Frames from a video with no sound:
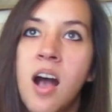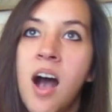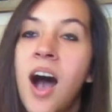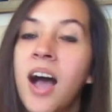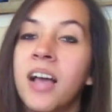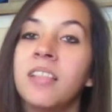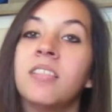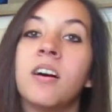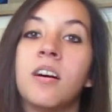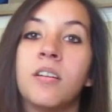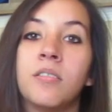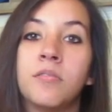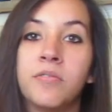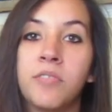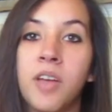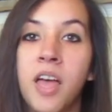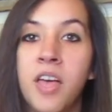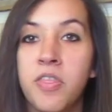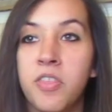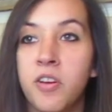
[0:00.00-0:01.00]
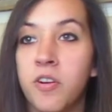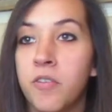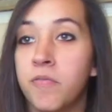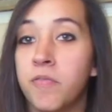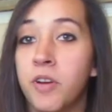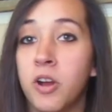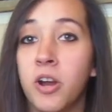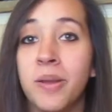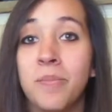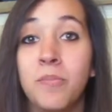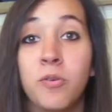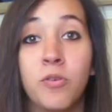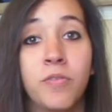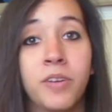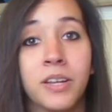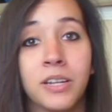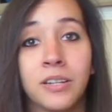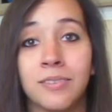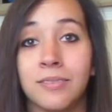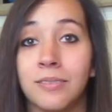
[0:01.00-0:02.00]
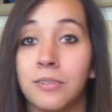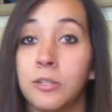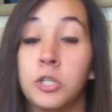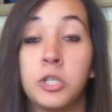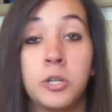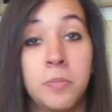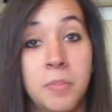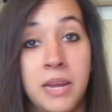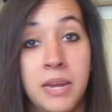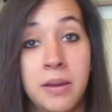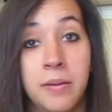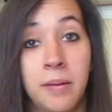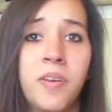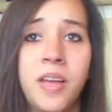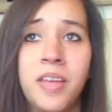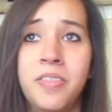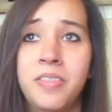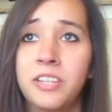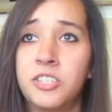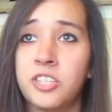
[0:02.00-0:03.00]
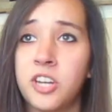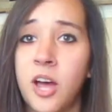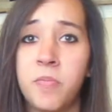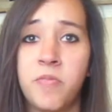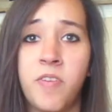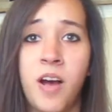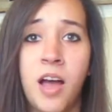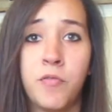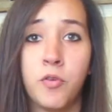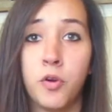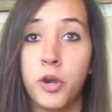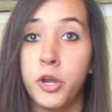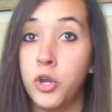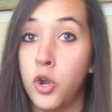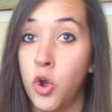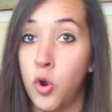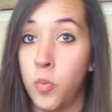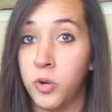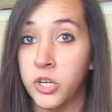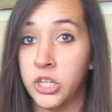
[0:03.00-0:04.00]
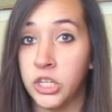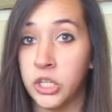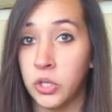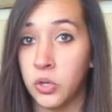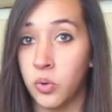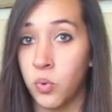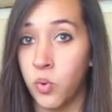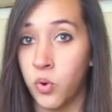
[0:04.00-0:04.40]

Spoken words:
I love, and they're very moving to me. And these top five are in no particular